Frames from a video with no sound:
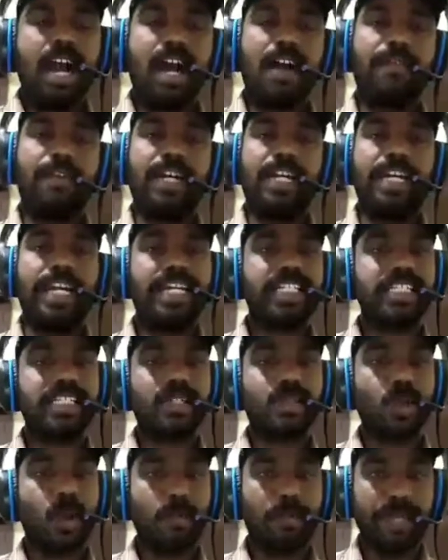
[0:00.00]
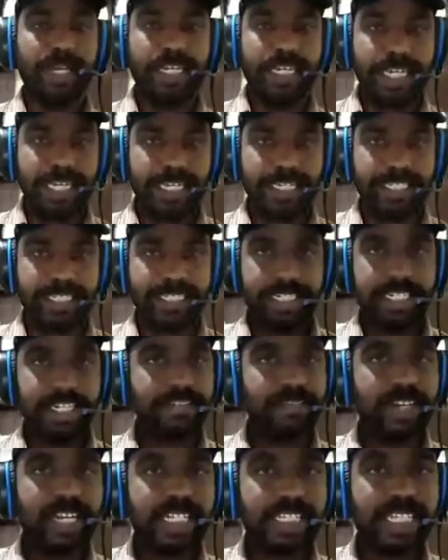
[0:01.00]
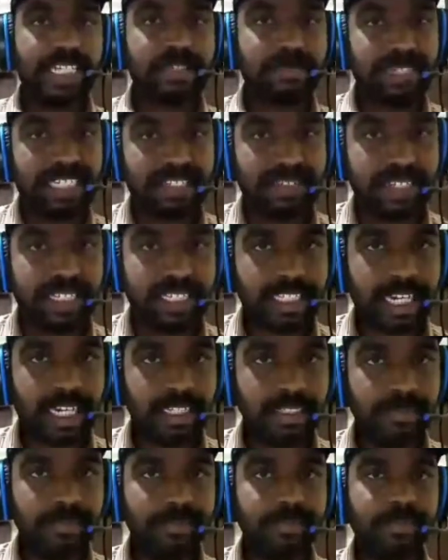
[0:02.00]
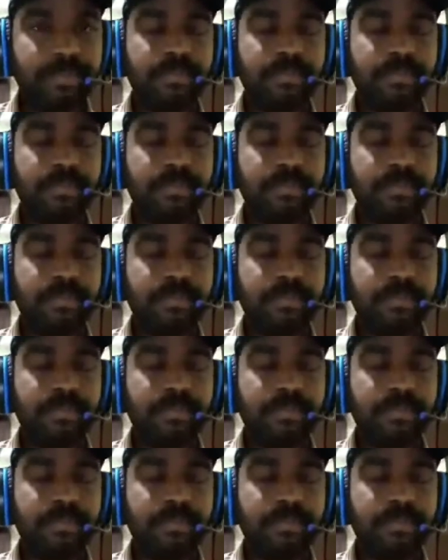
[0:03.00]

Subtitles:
Our next topic is differences between the